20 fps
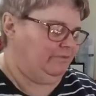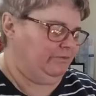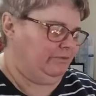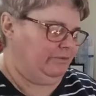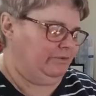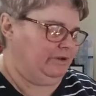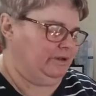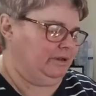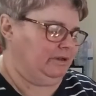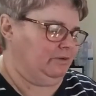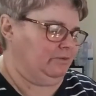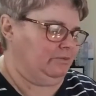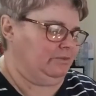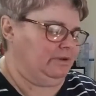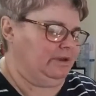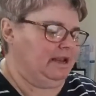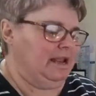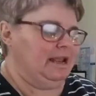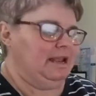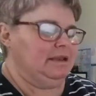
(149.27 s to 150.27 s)
of Crystals,
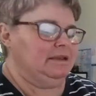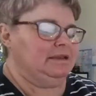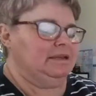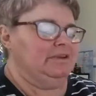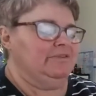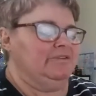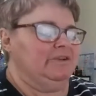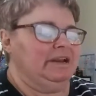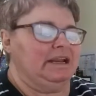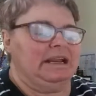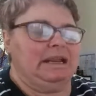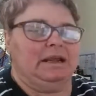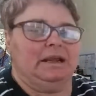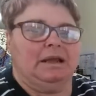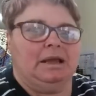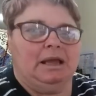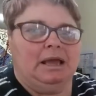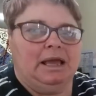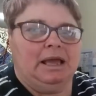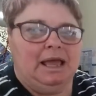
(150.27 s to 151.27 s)
negativity.
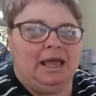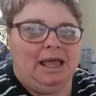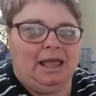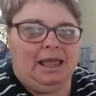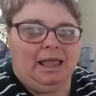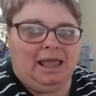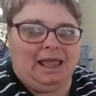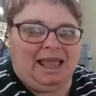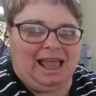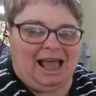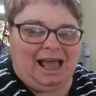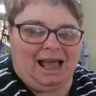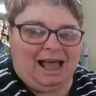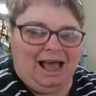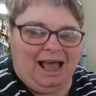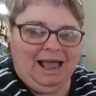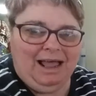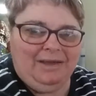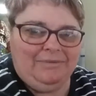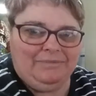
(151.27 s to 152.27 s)

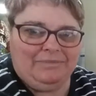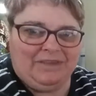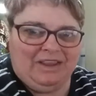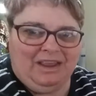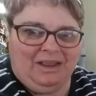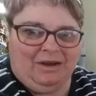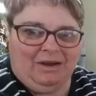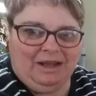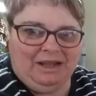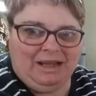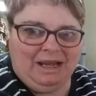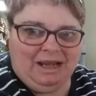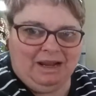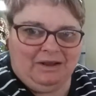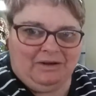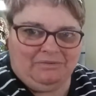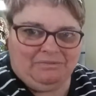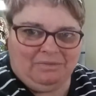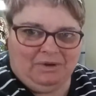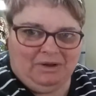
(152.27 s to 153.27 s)
Um, the
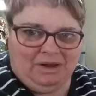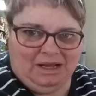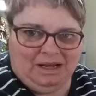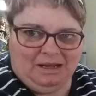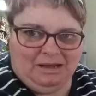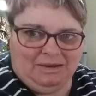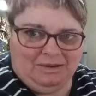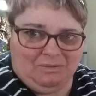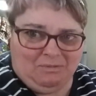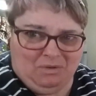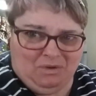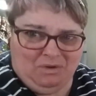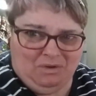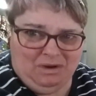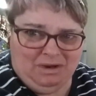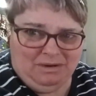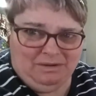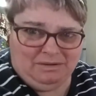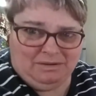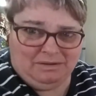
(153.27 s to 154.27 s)
idea of mining the
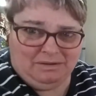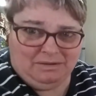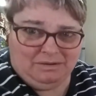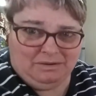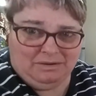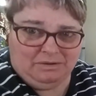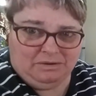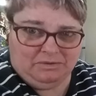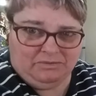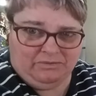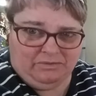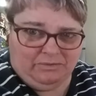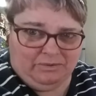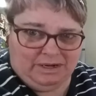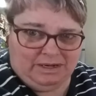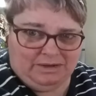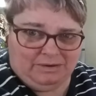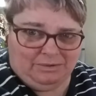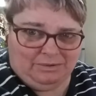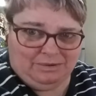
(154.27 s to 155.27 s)
moon for
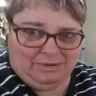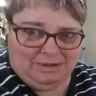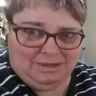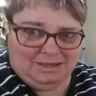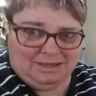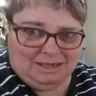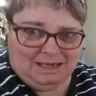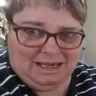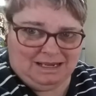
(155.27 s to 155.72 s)
resources,